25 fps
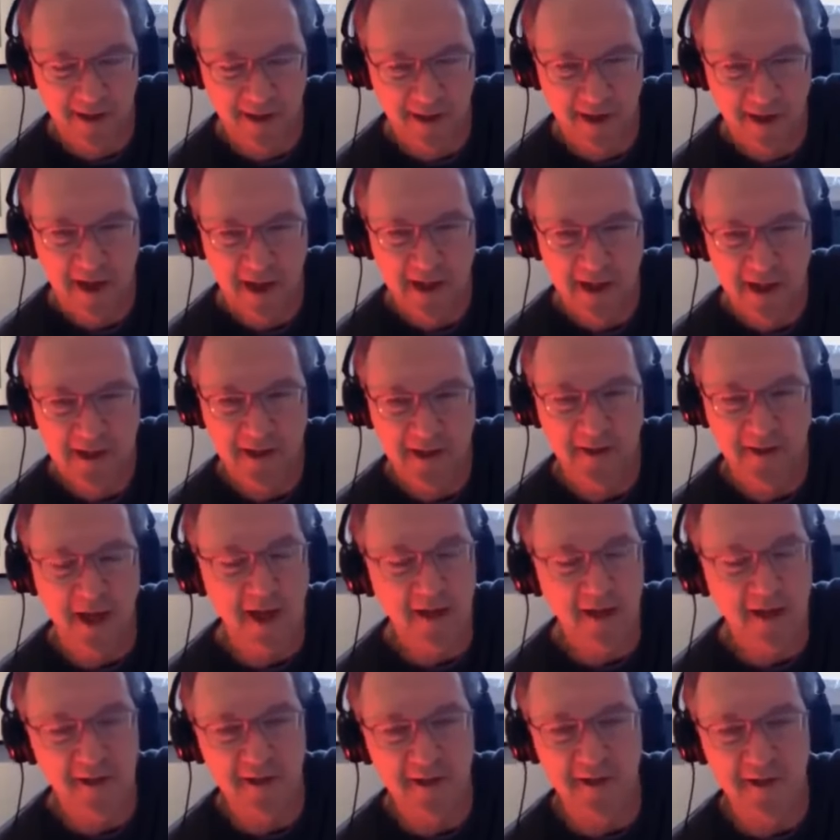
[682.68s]
So then
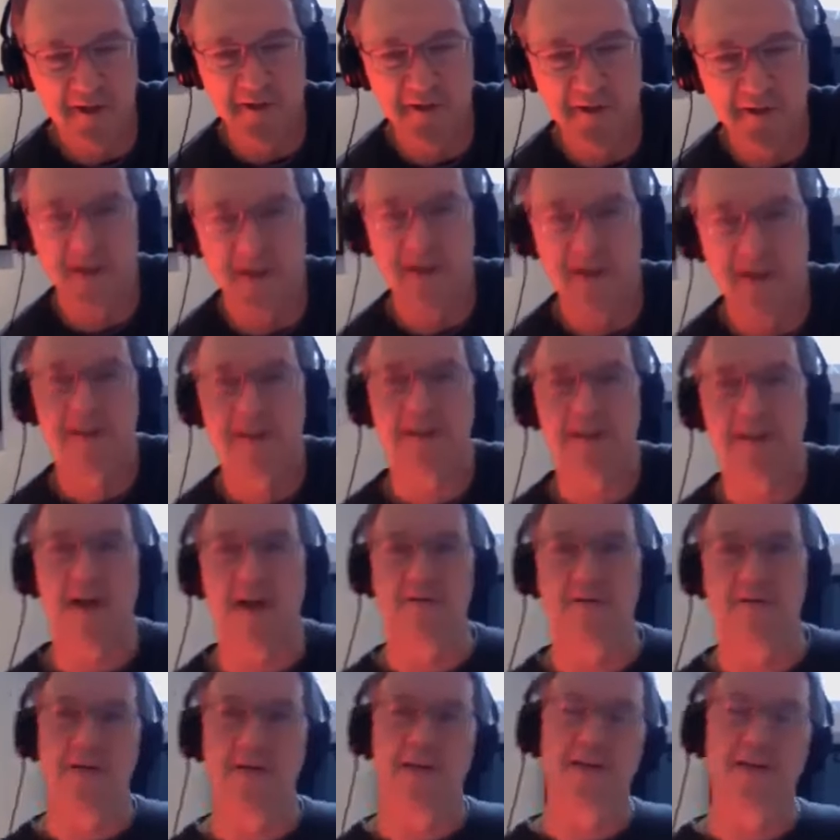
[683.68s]
you do
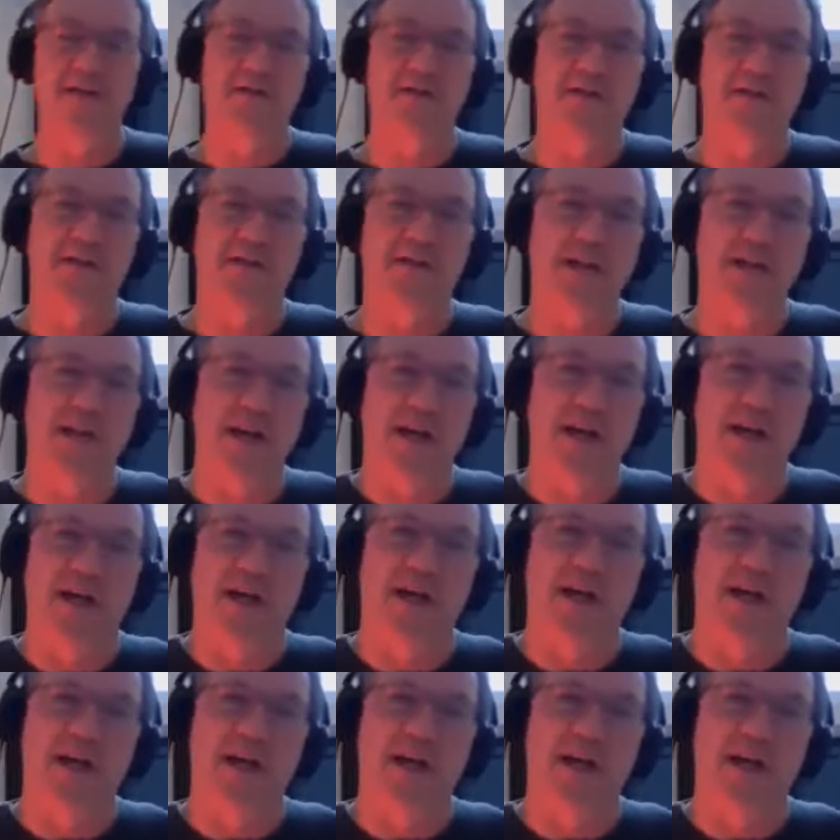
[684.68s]
37 and you see it,